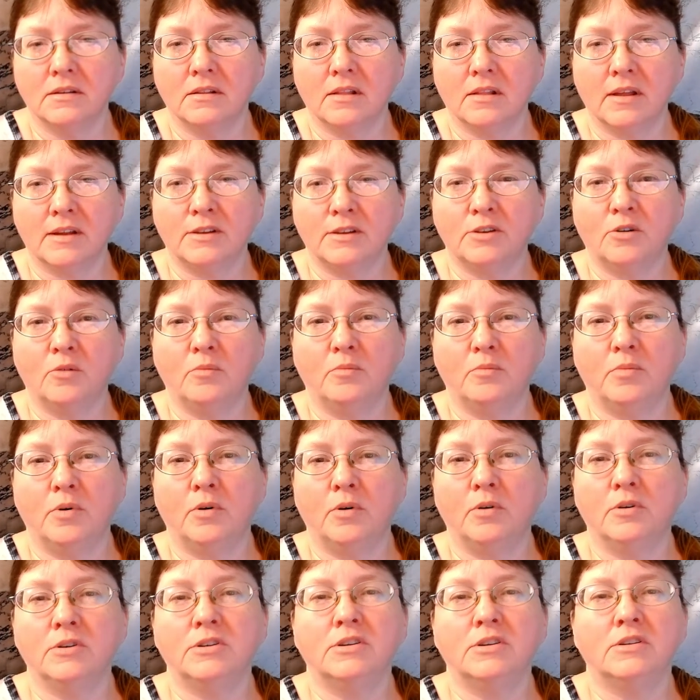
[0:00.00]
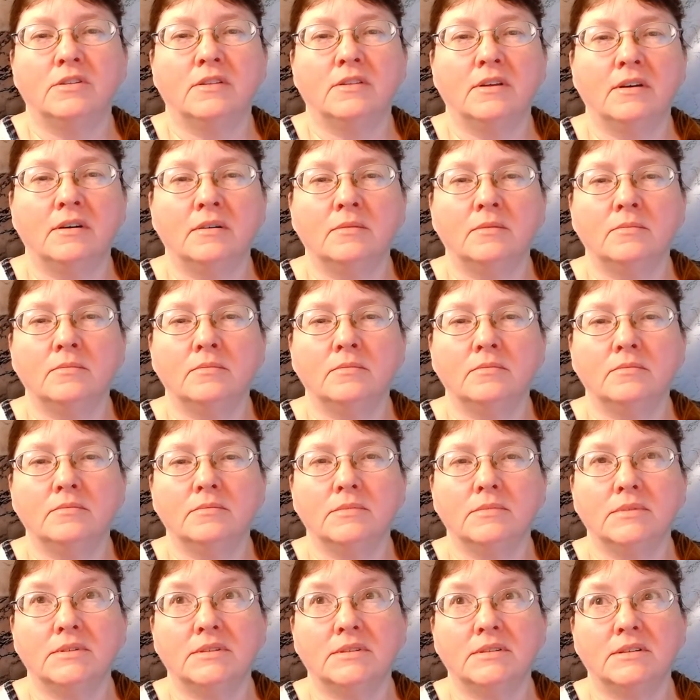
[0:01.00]
Like, don't push them
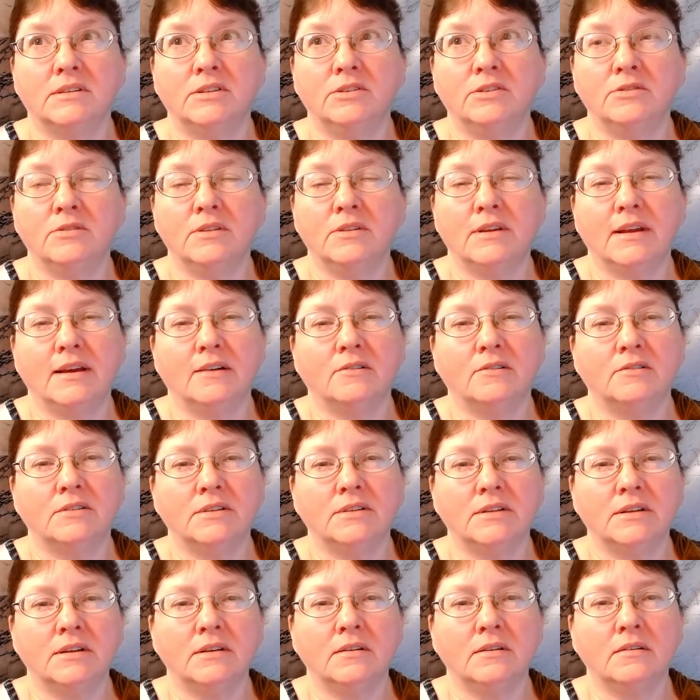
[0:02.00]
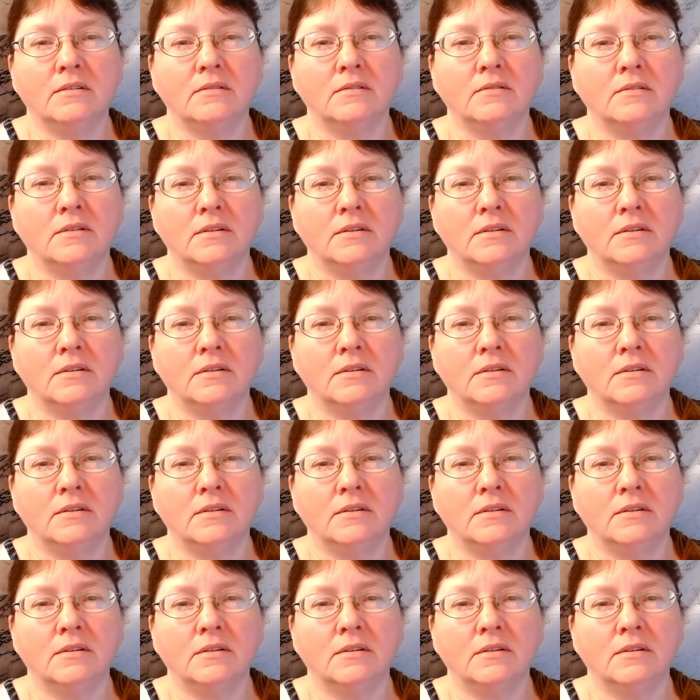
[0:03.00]
to do the counting